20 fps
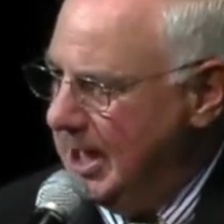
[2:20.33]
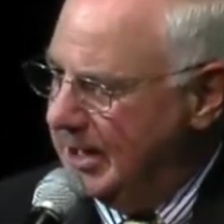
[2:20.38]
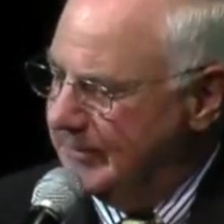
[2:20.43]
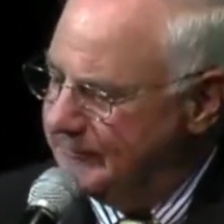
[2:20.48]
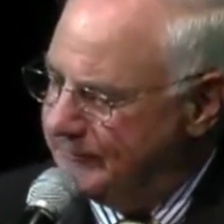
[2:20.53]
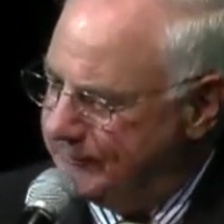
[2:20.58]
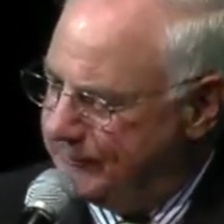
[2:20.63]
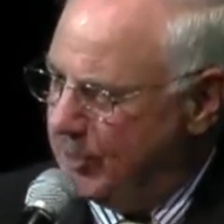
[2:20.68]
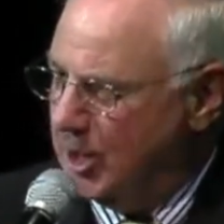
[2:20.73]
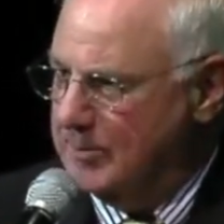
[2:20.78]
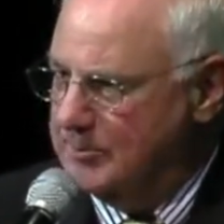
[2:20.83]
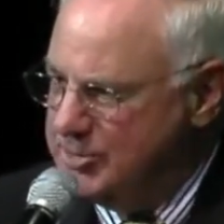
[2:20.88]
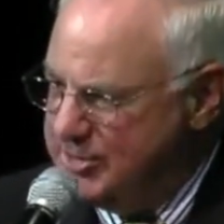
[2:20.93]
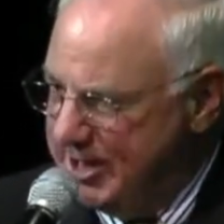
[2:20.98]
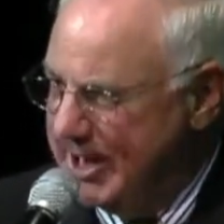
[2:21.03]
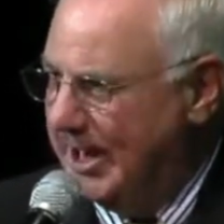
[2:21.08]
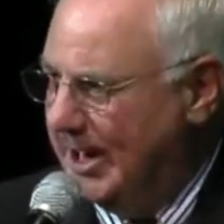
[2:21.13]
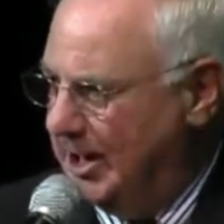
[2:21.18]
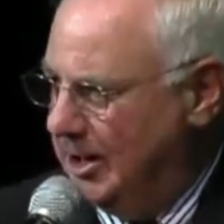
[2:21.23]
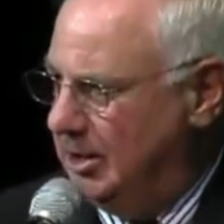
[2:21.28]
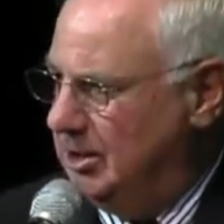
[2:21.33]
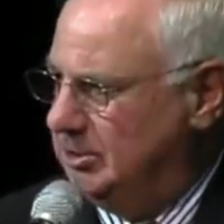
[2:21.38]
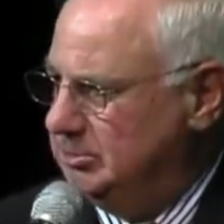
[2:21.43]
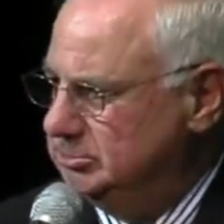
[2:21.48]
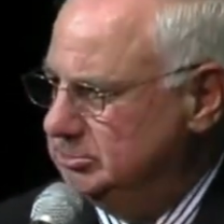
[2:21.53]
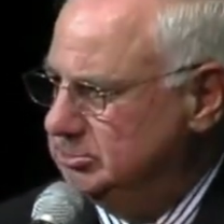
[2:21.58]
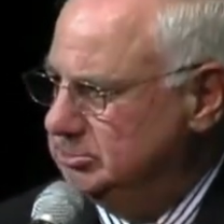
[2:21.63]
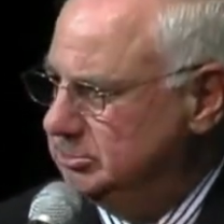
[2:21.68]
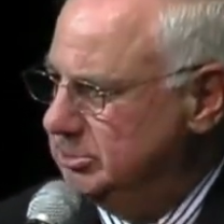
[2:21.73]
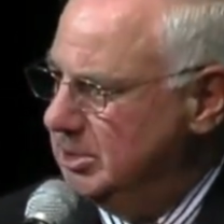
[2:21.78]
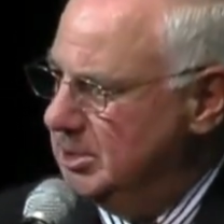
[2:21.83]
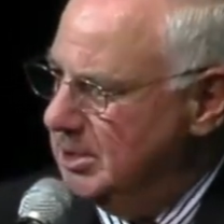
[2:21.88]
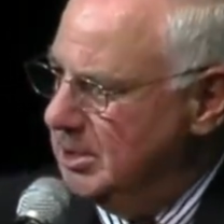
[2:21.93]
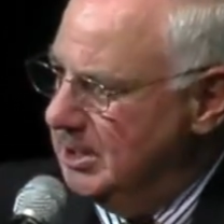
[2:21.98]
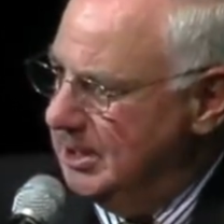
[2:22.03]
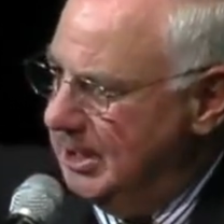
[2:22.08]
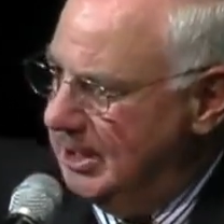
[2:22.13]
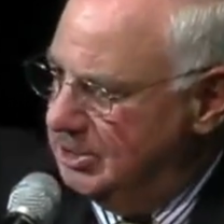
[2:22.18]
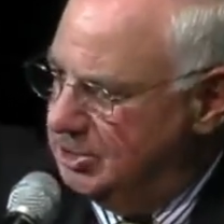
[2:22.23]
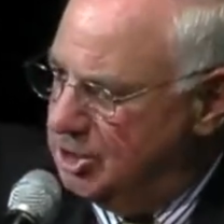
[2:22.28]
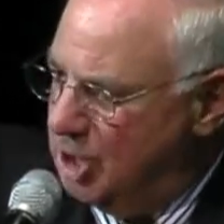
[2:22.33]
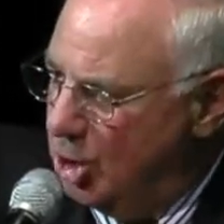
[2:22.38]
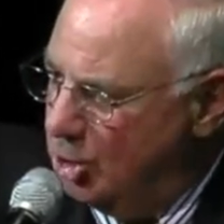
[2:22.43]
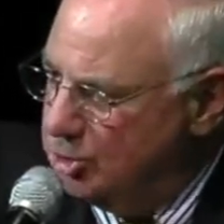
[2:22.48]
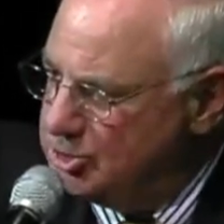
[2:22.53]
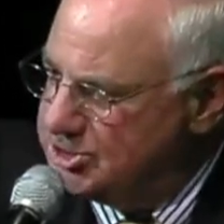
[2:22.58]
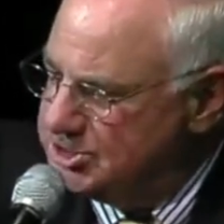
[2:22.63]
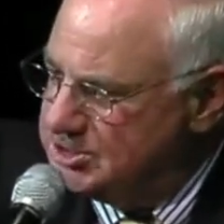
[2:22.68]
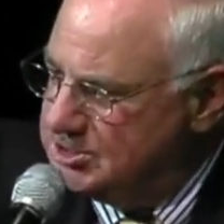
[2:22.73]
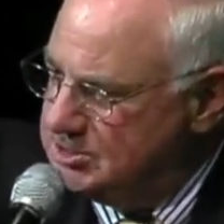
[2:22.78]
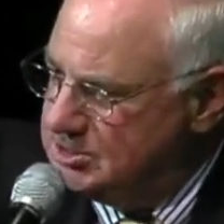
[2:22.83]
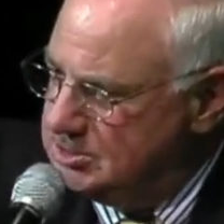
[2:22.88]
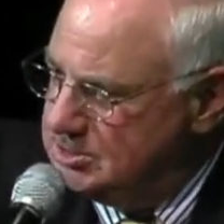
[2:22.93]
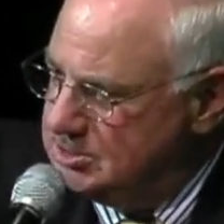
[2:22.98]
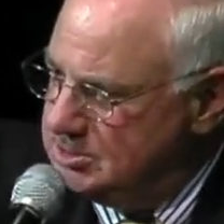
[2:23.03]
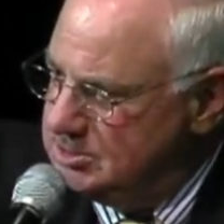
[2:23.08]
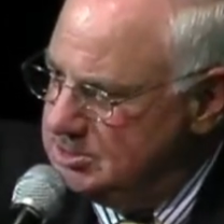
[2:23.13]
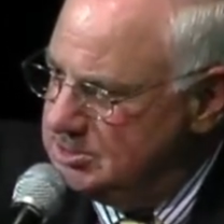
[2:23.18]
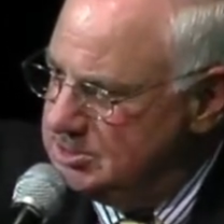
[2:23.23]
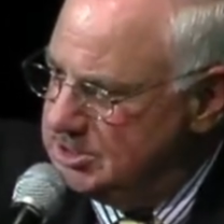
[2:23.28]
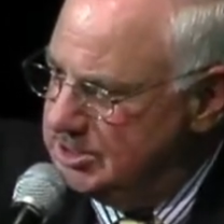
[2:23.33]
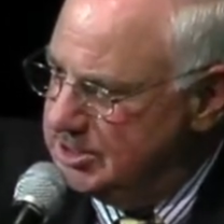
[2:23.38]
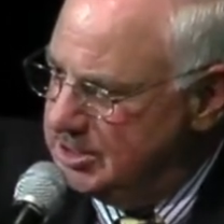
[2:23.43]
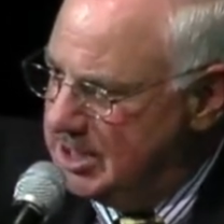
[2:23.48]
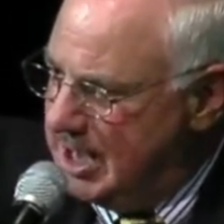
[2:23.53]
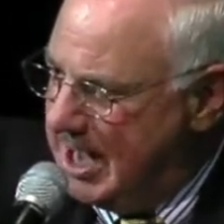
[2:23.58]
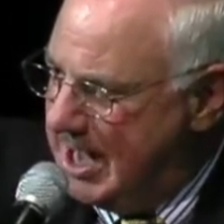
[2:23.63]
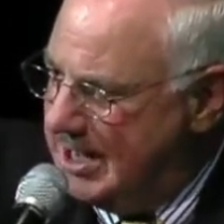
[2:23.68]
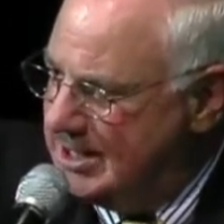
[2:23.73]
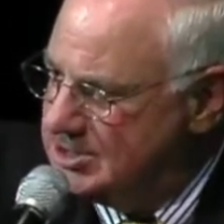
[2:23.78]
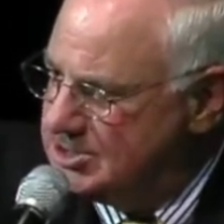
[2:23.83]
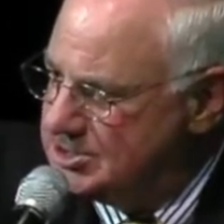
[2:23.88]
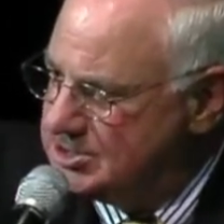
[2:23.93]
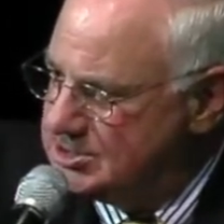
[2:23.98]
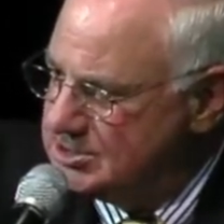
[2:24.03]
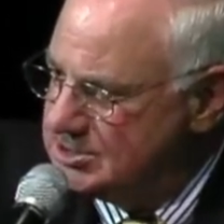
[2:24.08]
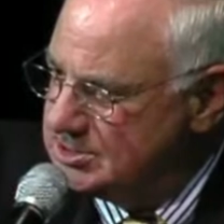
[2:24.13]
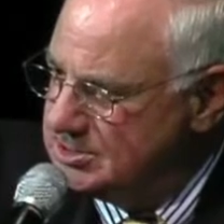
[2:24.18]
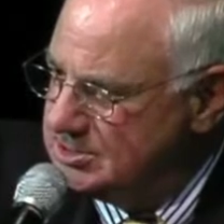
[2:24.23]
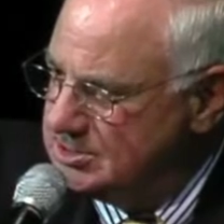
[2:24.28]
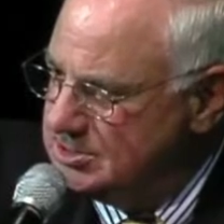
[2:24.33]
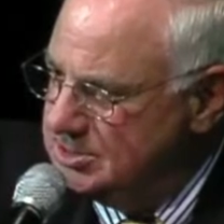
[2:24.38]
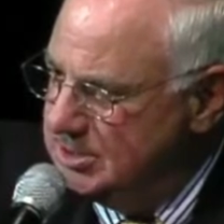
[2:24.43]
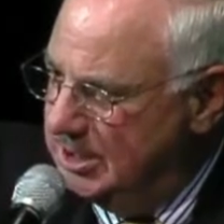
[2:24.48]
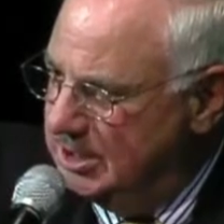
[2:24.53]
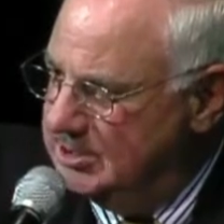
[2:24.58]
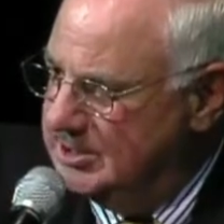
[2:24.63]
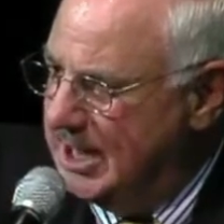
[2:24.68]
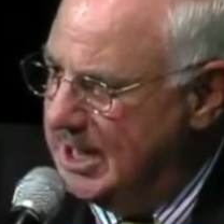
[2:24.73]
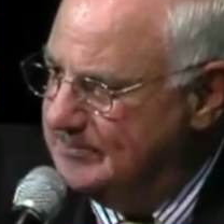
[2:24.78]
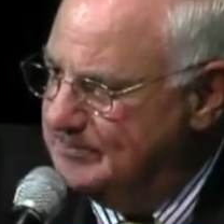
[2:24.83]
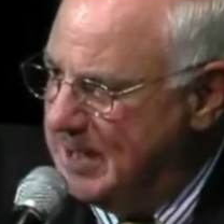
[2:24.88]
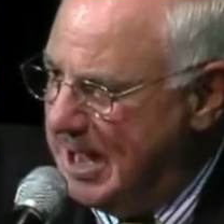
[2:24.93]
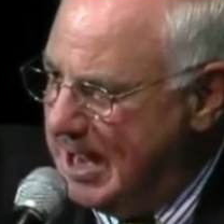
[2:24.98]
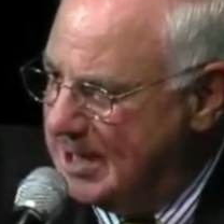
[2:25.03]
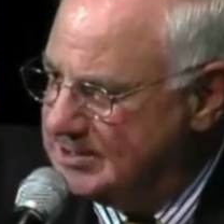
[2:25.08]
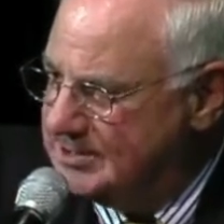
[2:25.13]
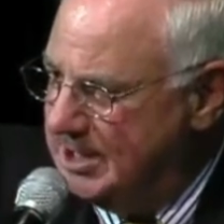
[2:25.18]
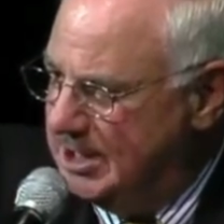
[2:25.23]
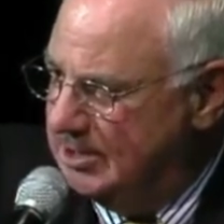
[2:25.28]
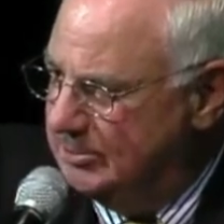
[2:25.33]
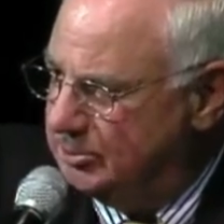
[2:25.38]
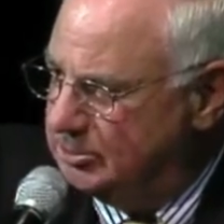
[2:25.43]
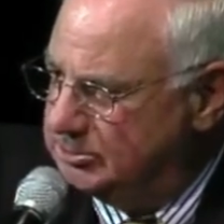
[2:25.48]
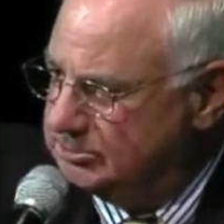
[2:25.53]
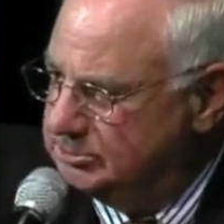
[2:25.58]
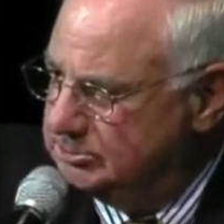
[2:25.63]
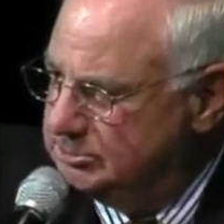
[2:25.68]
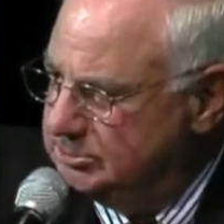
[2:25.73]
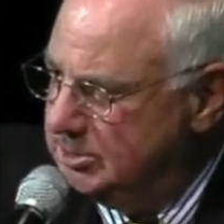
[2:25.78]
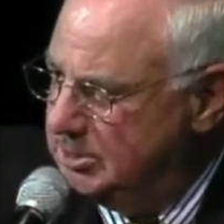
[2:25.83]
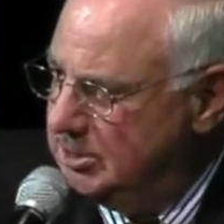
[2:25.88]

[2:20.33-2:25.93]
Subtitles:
And from there, it goes to the guys in that back table.